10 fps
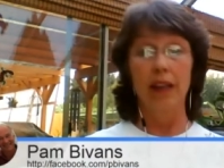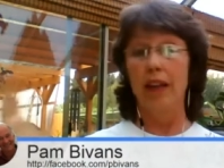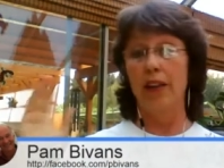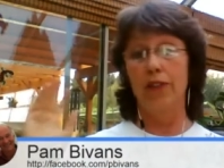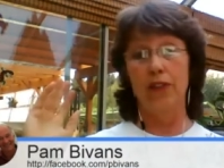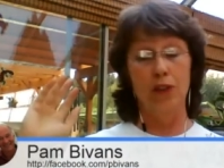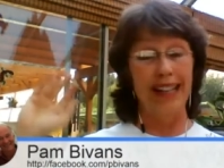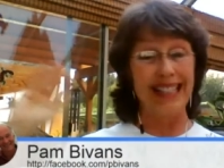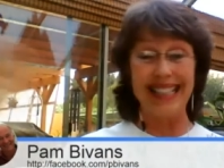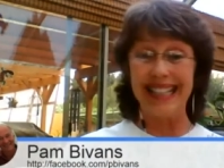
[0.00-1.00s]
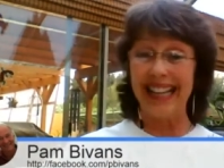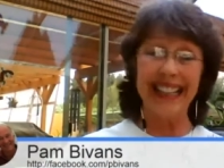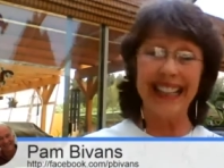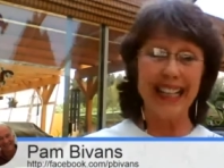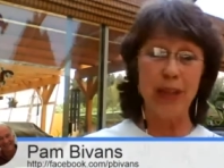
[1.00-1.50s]
if they're not
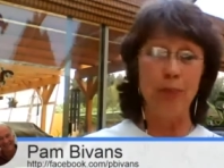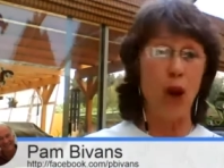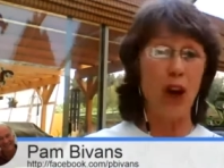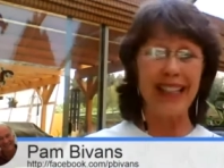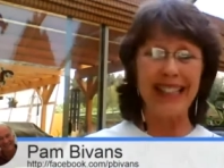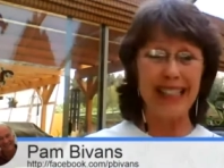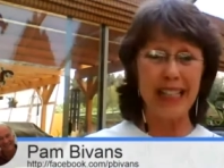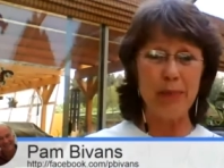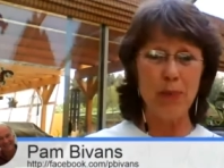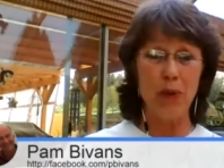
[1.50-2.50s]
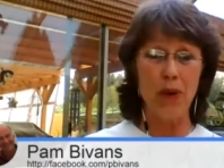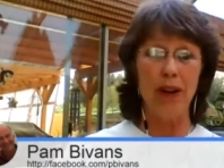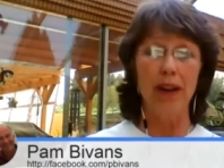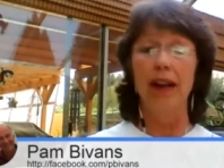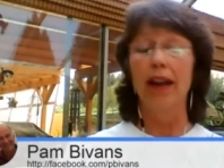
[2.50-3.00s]
selling it in the markets
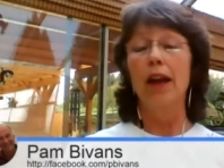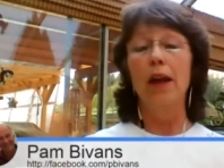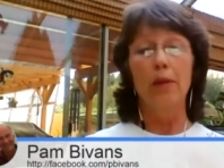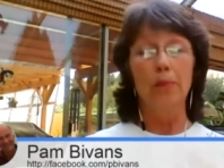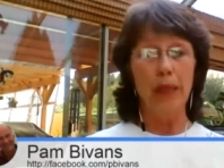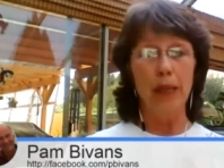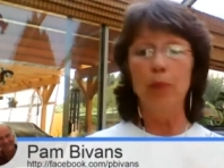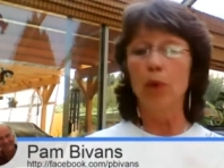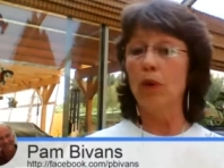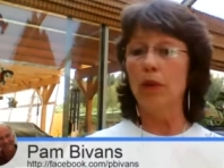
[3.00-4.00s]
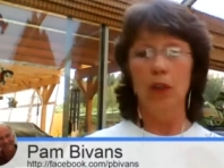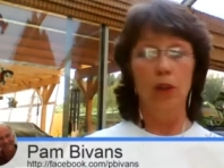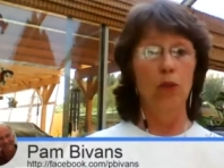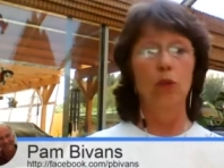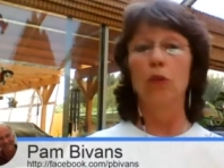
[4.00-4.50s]
anymore, people
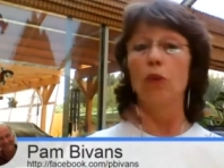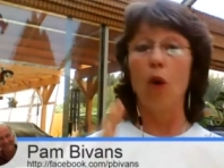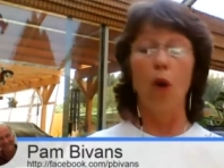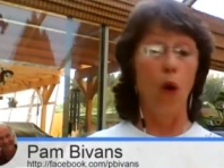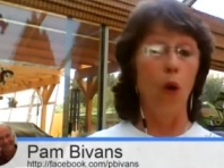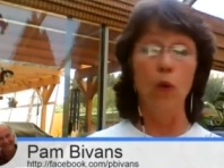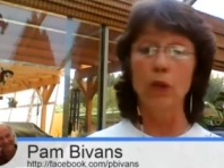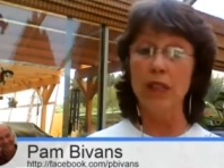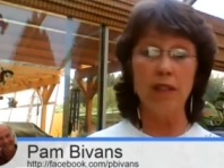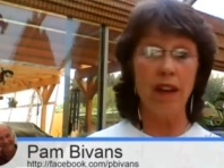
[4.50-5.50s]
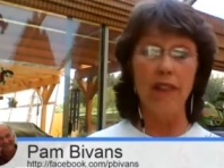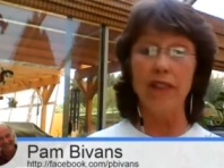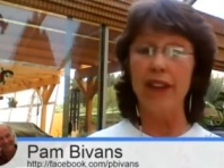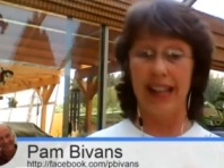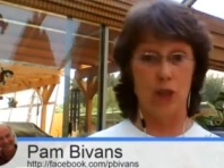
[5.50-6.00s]
Google old
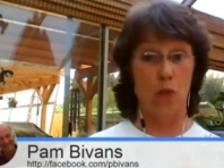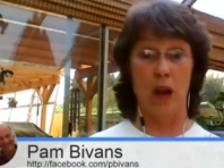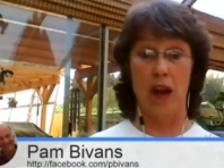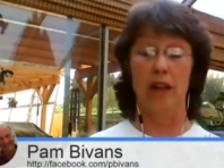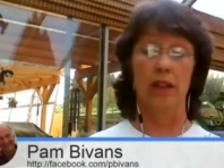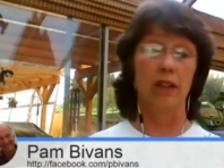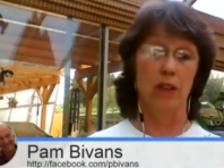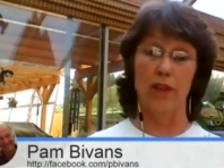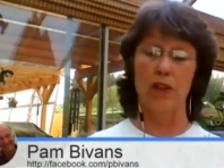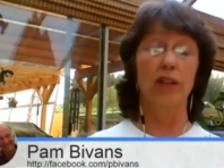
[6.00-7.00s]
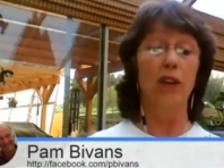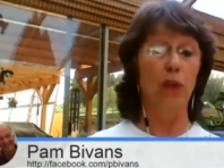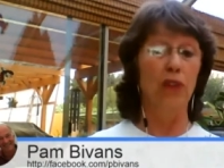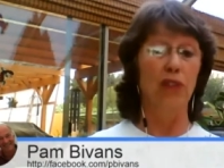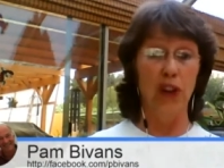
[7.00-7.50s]
stuff as well. So if you're doing
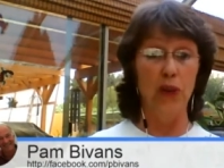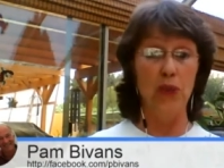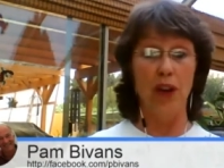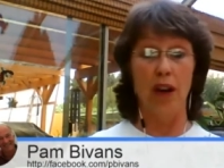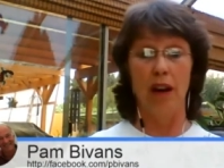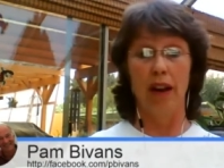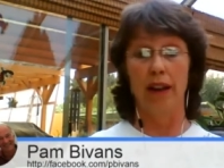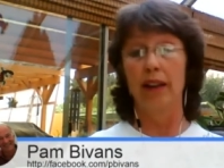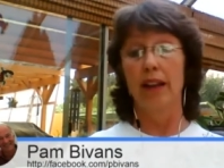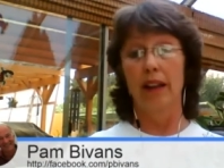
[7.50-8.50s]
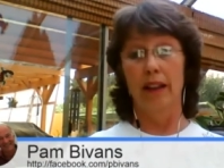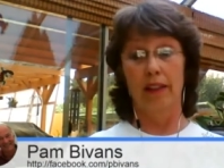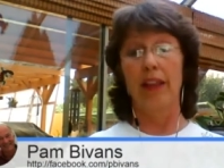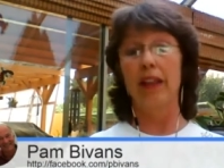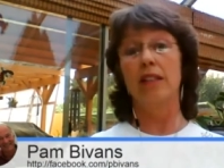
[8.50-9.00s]
reviews on
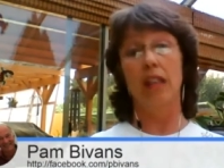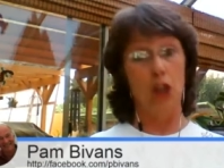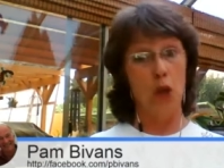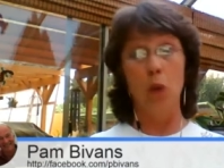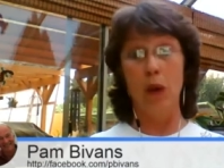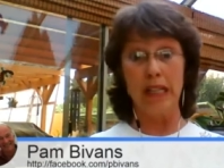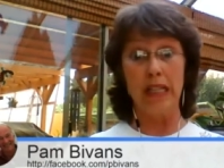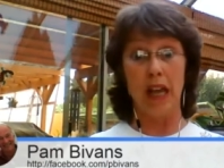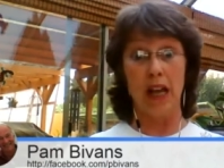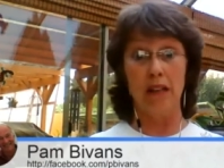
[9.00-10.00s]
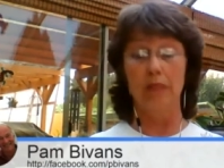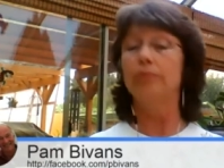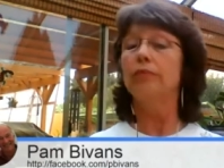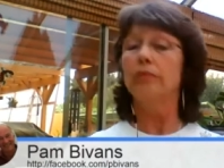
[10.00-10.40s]
things that you want to sell,